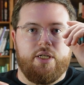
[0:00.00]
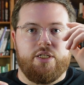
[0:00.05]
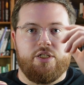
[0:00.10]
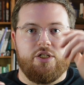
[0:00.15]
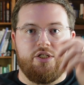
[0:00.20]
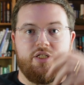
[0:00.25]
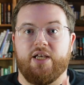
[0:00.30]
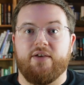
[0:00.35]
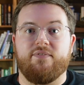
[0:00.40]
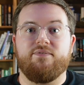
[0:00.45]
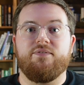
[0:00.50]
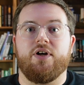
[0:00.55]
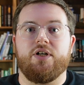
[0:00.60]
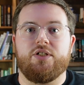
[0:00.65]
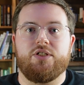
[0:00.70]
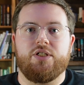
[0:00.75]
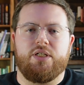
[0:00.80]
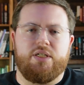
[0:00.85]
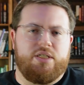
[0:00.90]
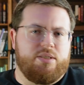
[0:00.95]
just like
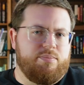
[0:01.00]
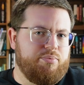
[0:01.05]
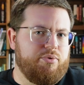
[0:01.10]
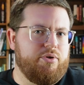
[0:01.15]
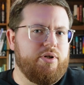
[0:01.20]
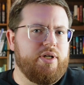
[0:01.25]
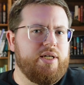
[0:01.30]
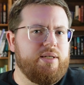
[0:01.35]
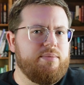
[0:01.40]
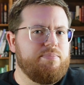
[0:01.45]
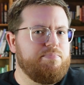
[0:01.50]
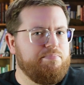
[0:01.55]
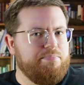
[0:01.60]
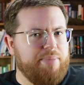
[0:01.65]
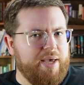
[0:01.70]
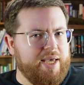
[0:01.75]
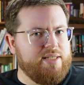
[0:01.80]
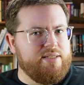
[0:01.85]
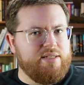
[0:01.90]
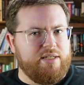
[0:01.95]
function is pretty
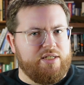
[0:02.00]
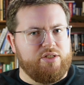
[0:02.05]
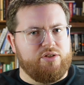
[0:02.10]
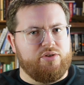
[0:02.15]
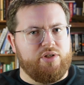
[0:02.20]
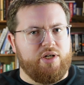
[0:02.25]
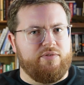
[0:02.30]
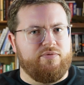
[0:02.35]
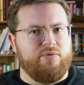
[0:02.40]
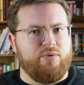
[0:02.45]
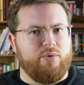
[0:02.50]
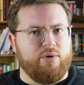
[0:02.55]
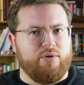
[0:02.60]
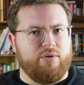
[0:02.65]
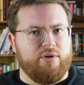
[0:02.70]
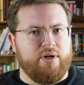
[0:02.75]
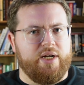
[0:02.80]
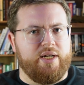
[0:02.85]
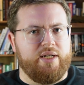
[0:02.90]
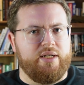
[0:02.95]
basic and straightforward,
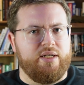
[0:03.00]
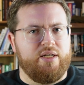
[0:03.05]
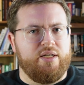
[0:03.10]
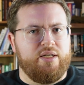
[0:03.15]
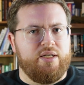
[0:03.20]
right?